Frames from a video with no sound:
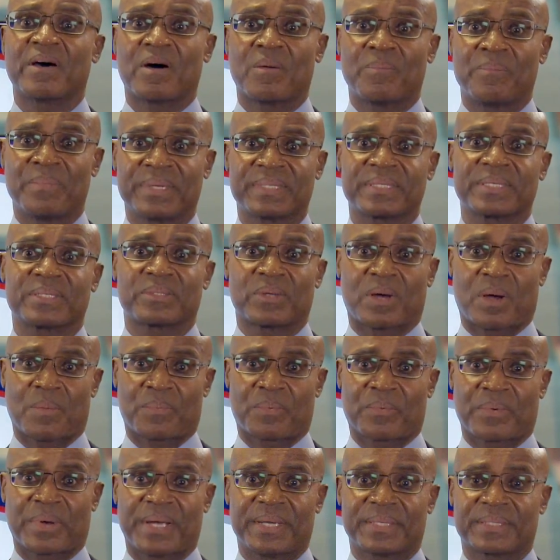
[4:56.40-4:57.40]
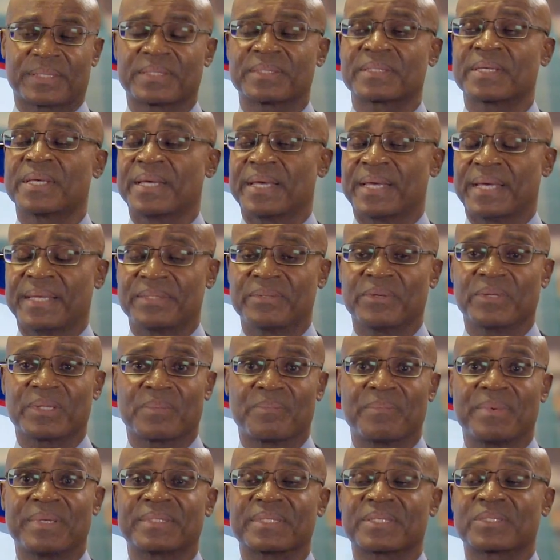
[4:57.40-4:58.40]
of business operations until the
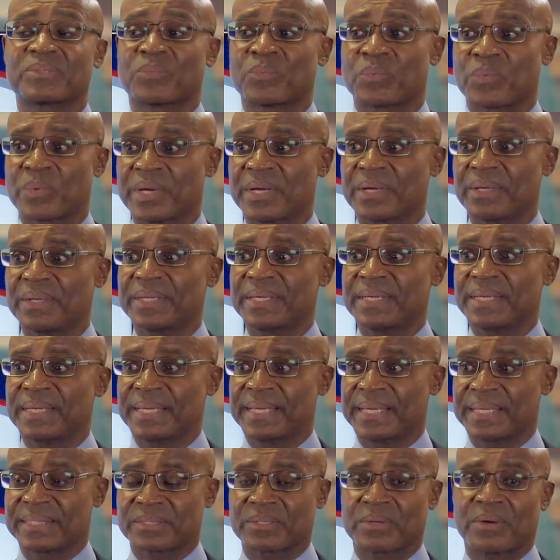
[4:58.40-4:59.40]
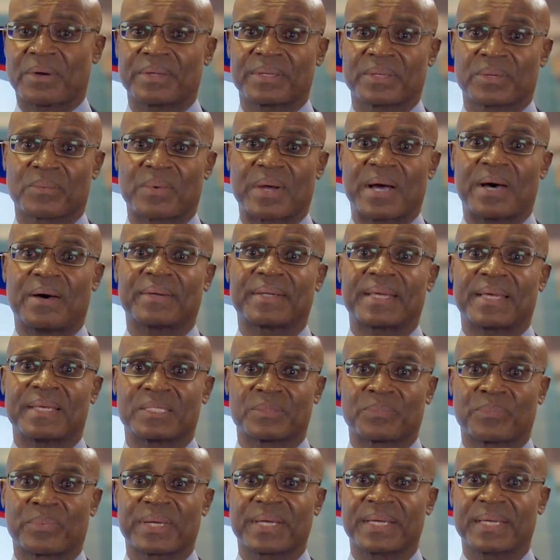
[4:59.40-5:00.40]
business really gets on the ground and
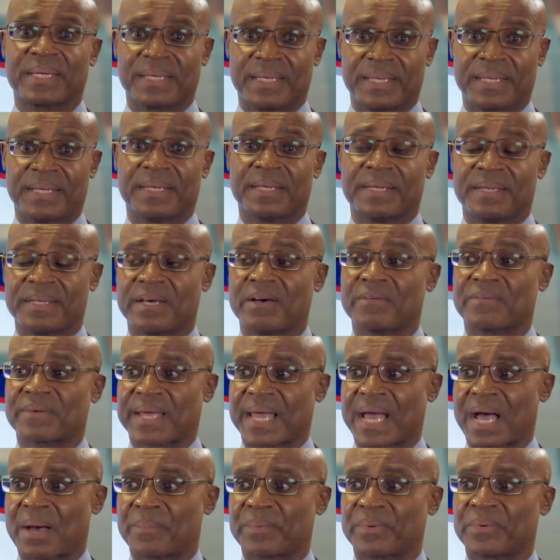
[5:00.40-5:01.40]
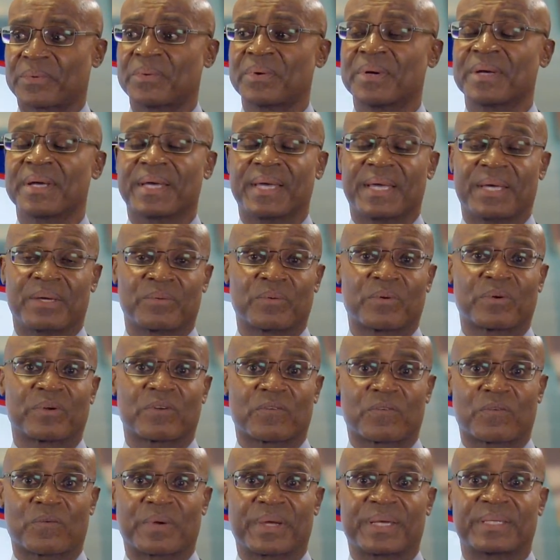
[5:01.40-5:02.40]
is bringing in enough capital in
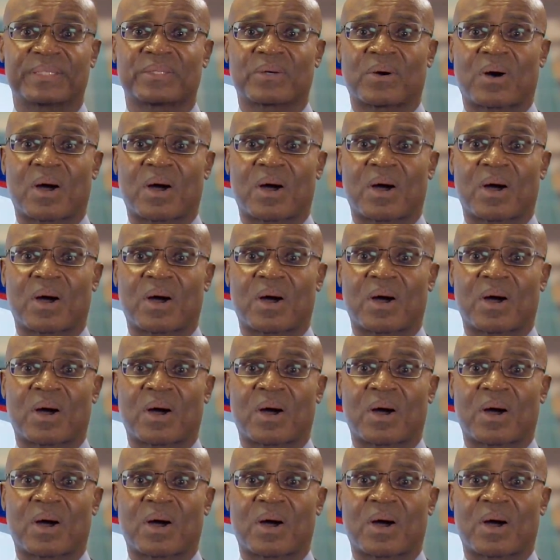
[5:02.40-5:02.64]
order for it to